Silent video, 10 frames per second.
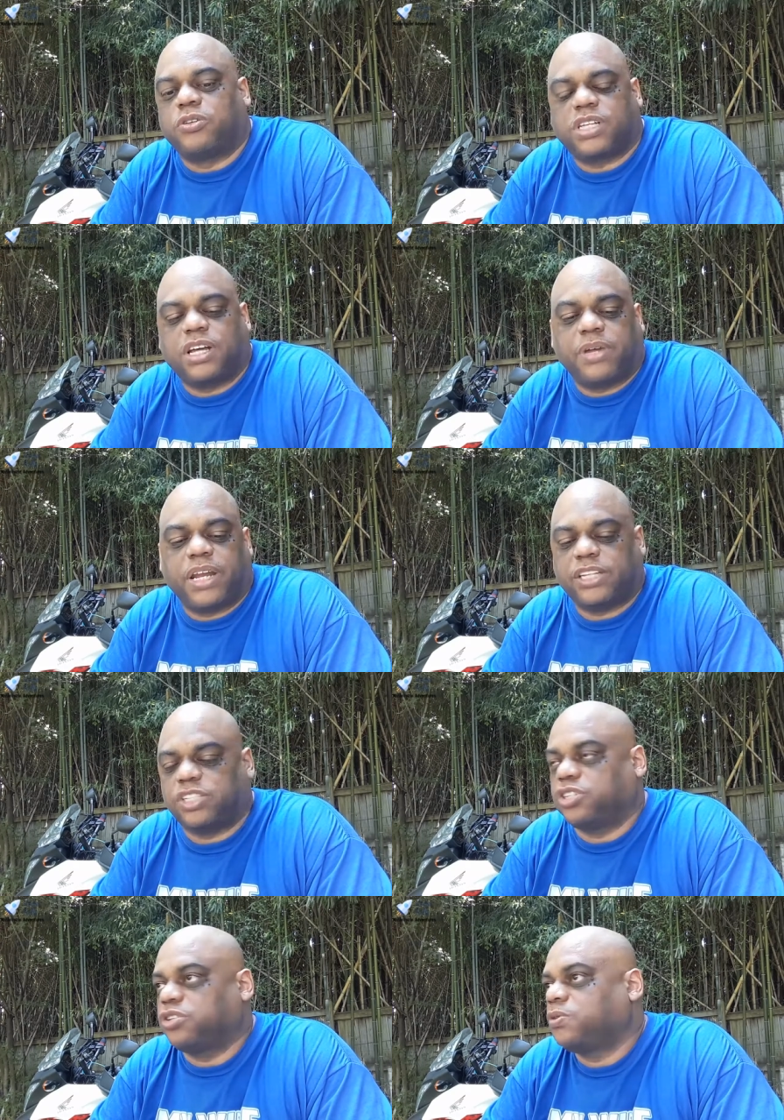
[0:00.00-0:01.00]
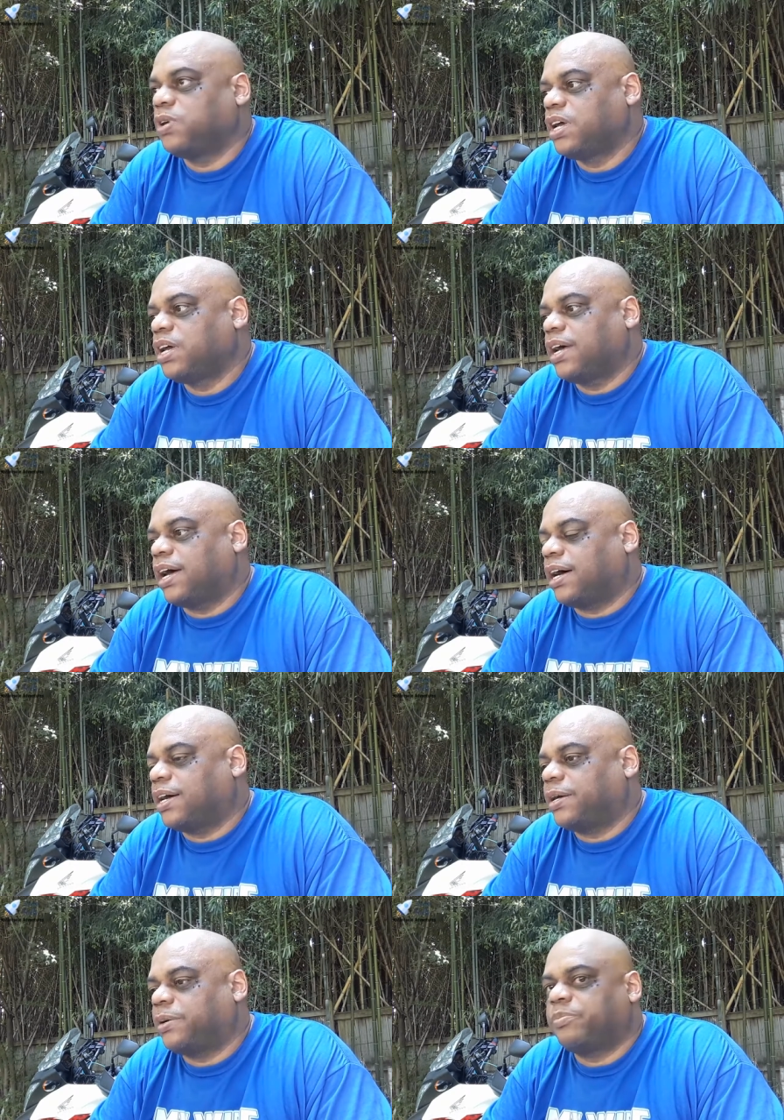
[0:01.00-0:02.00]
coming at you
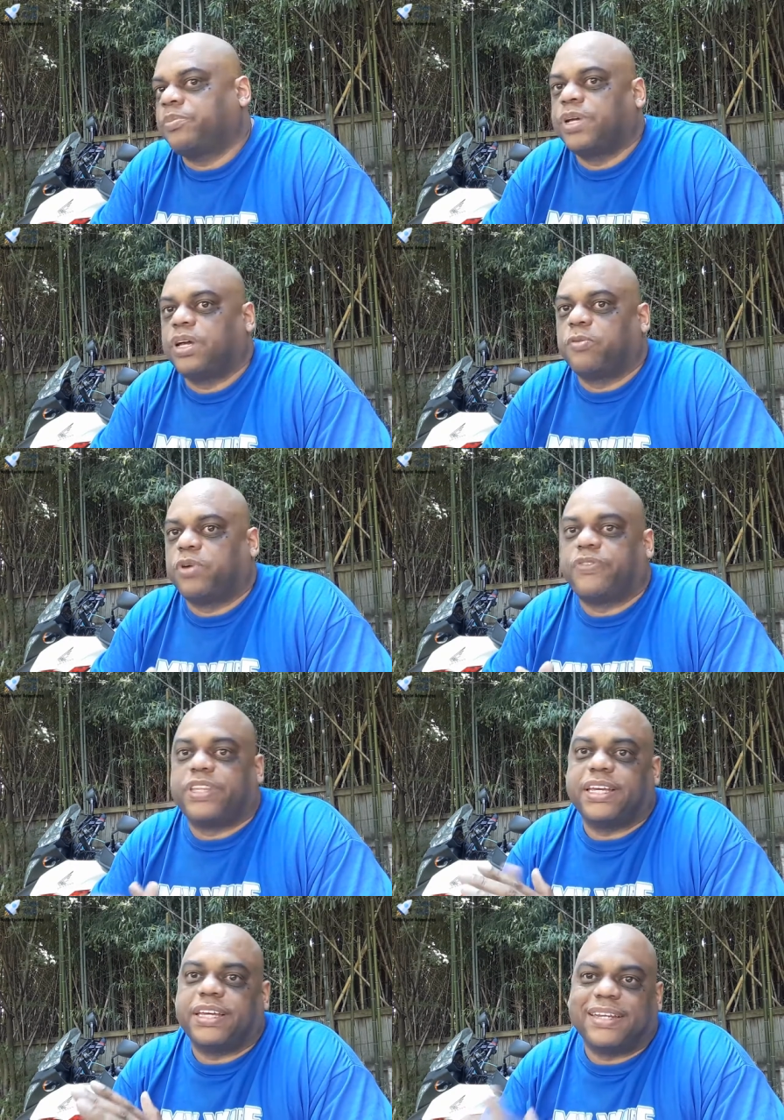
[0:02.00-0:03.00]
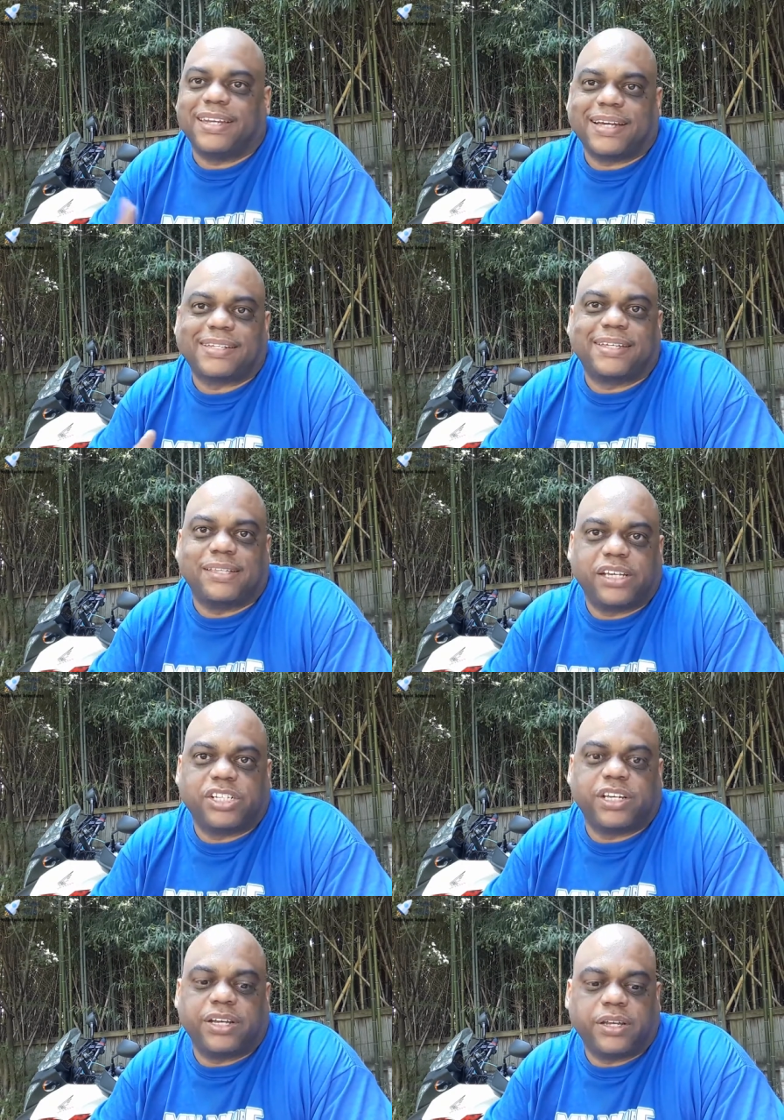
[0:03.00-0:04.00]
um, with the next
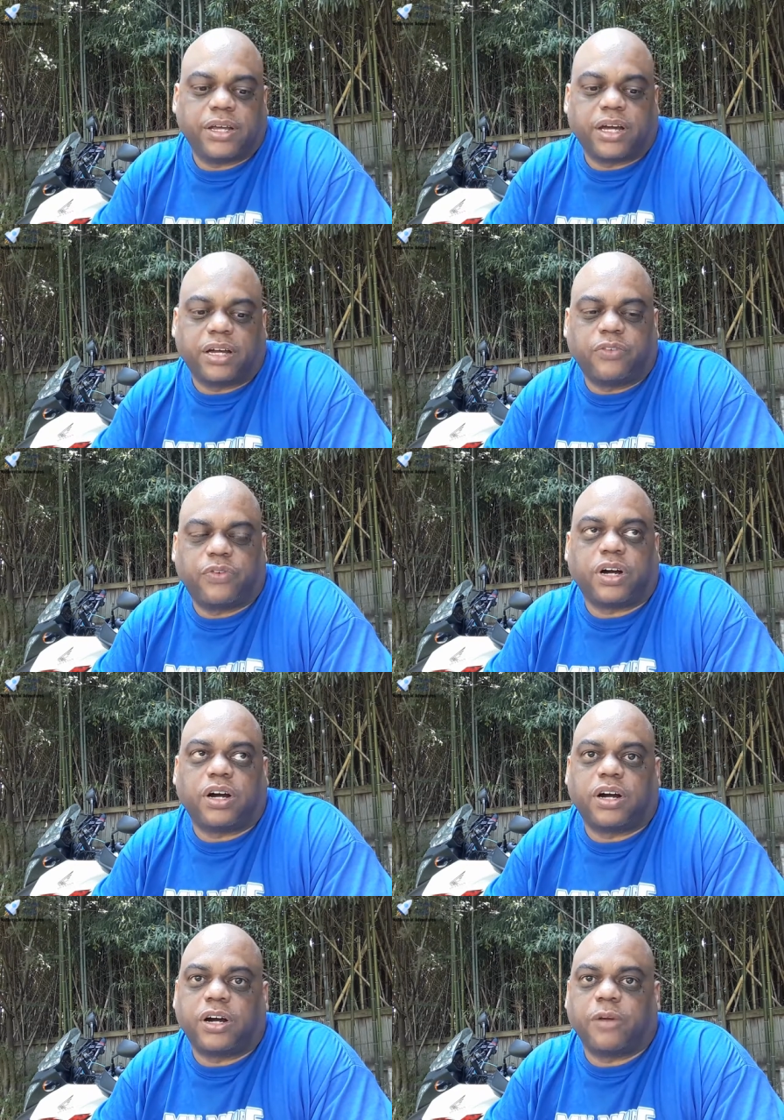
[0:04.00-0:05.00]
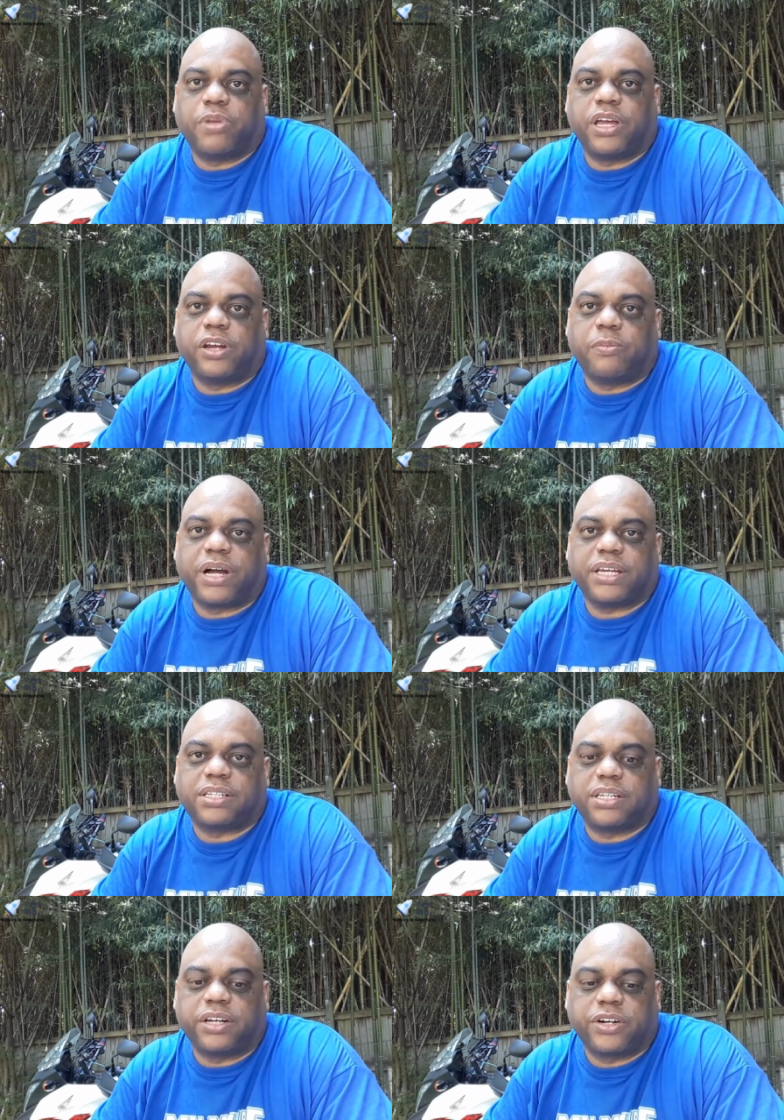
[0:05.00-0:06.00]
edition of our beginner bike
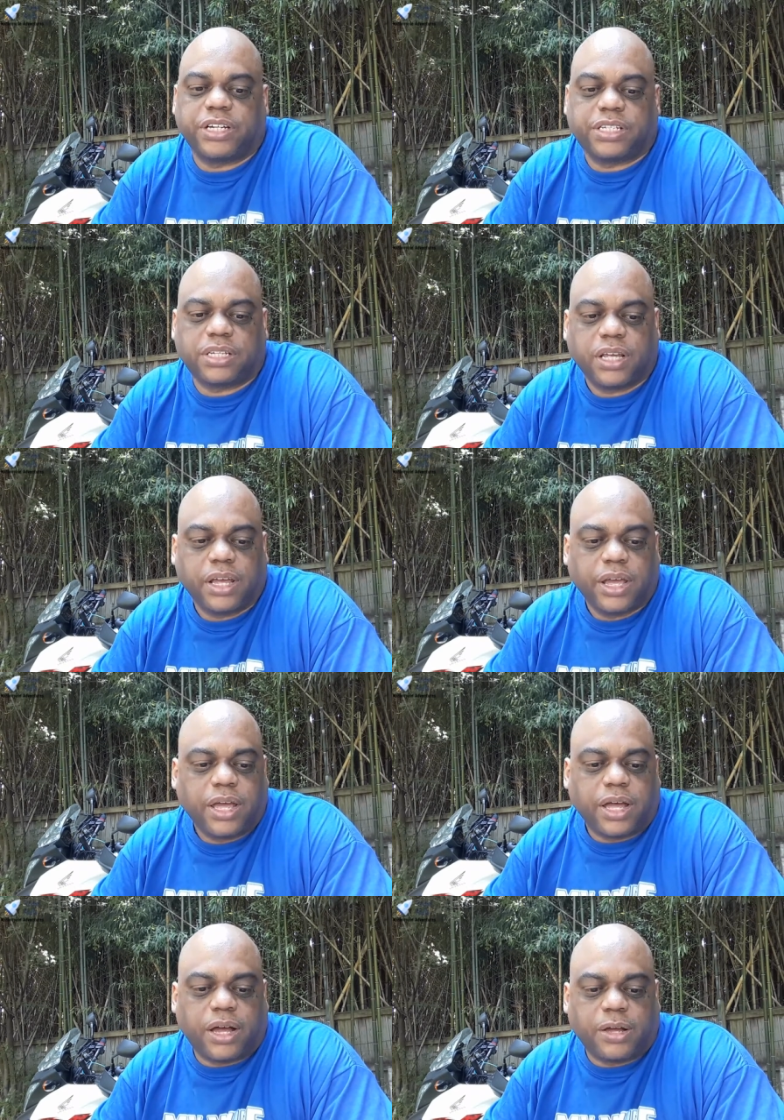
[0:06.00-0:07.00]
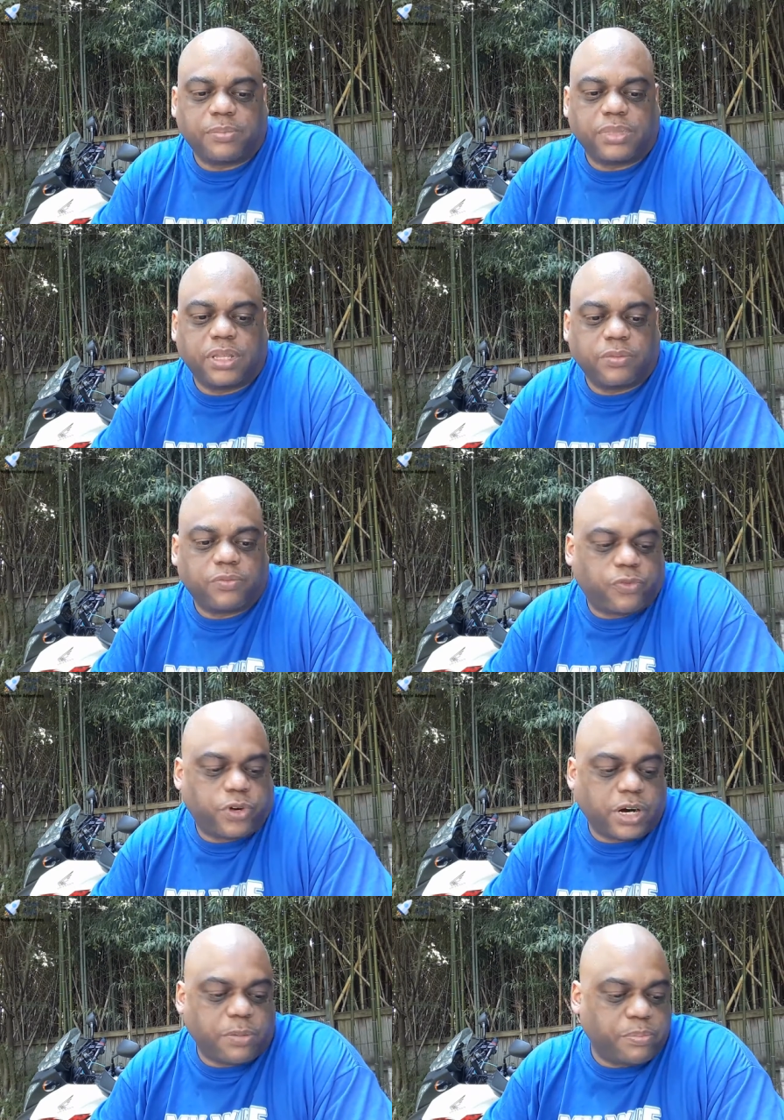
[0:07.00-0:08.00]
series um, for
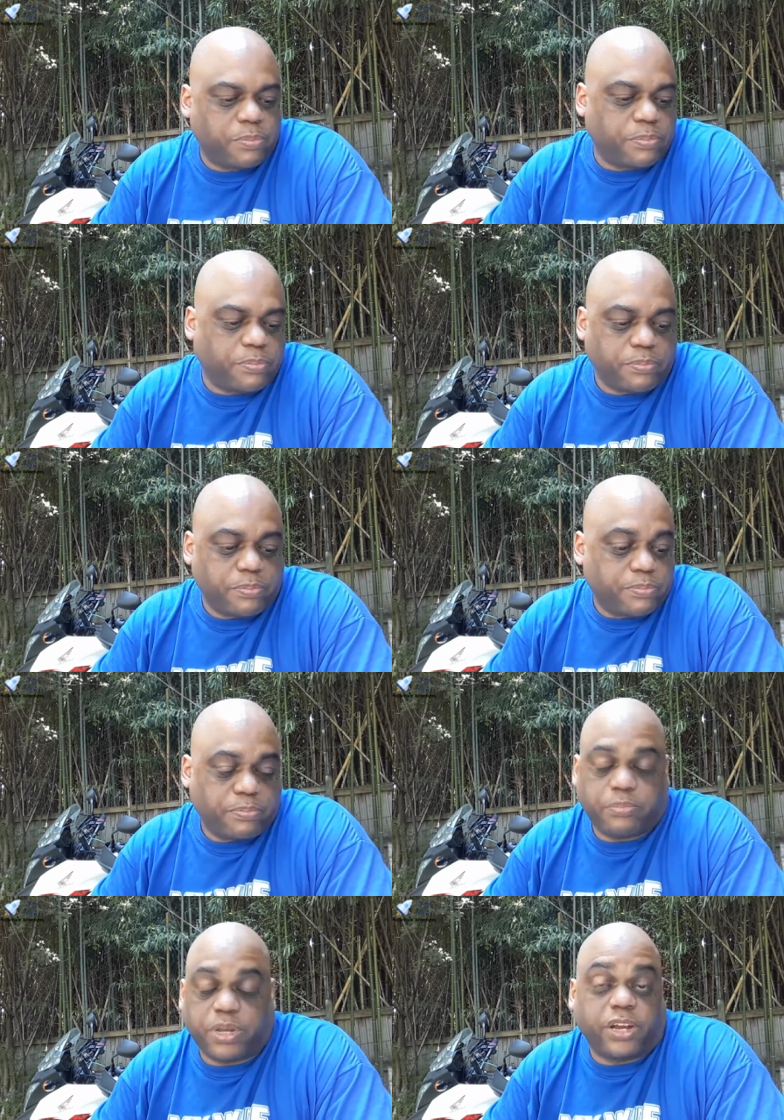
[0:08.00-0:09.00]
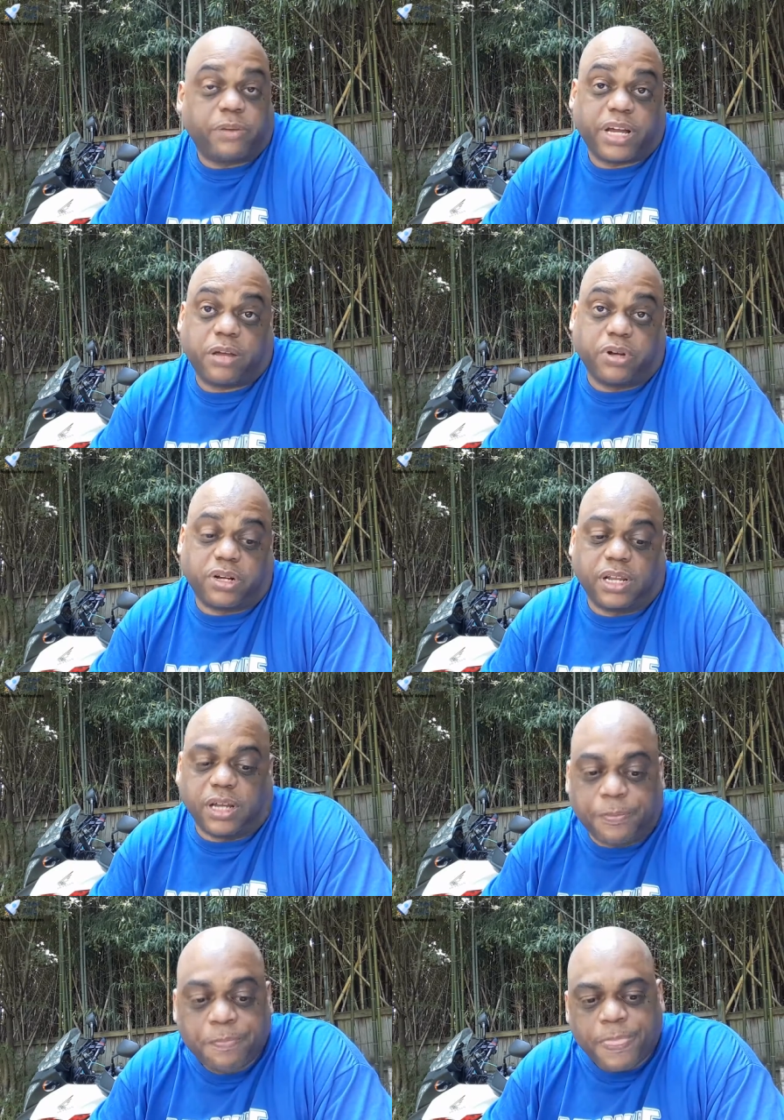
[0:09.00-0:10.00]
our beginner bike book club.